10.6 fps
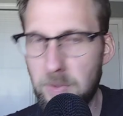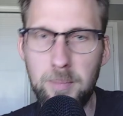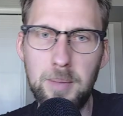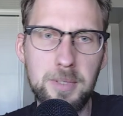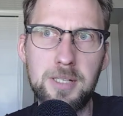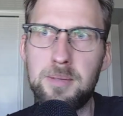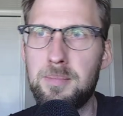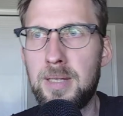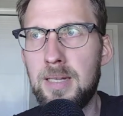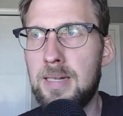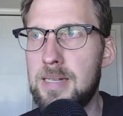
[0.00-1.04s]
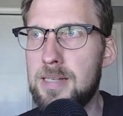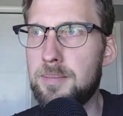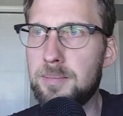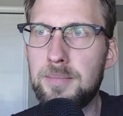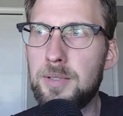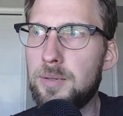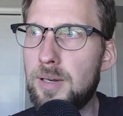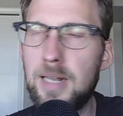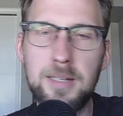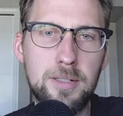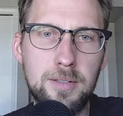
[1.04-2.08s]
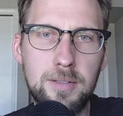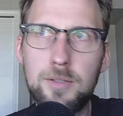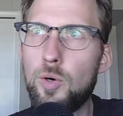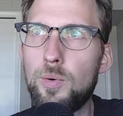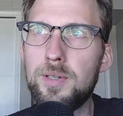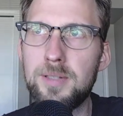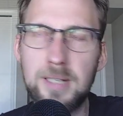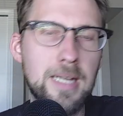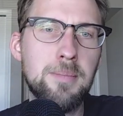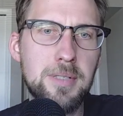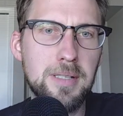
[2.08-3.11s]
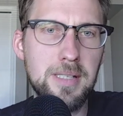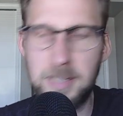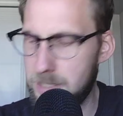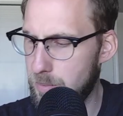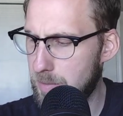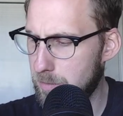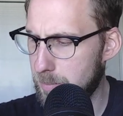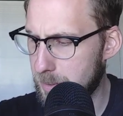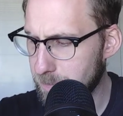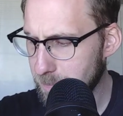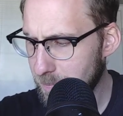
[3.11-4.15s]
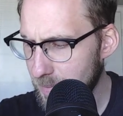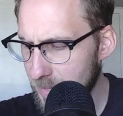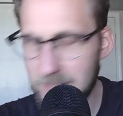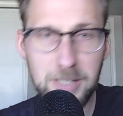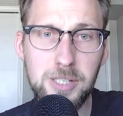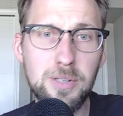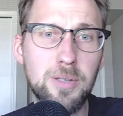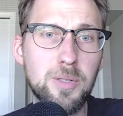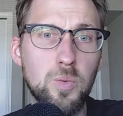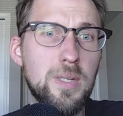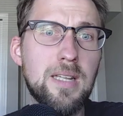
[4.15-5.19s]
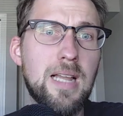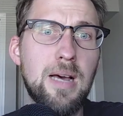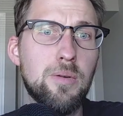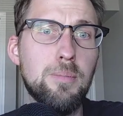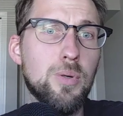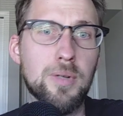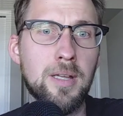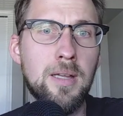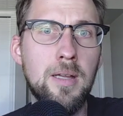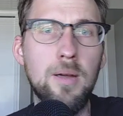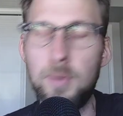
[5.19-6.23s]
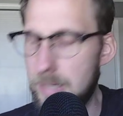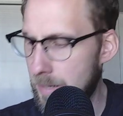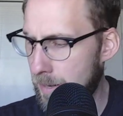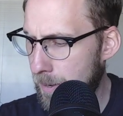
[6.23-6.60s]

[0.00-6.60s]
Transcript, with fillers: maybe some you know, gladiatorial games to discuss or whatever, but they just start to read aloud a book, right?